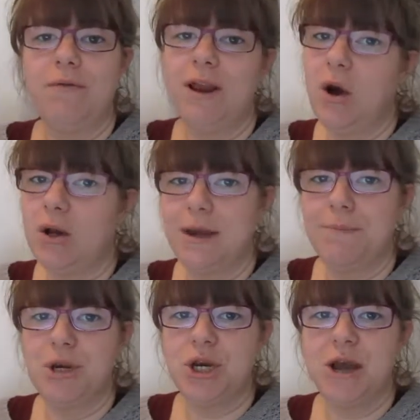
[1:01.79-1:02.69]
really hot
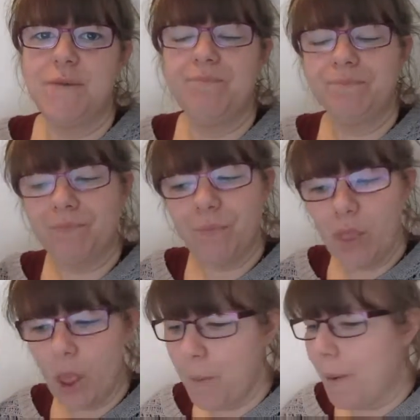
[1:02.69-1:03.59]
temperature,
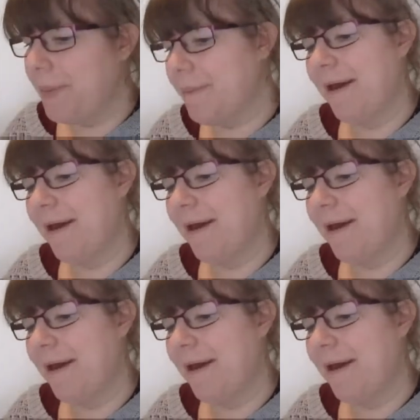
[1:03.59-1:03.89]
pop in the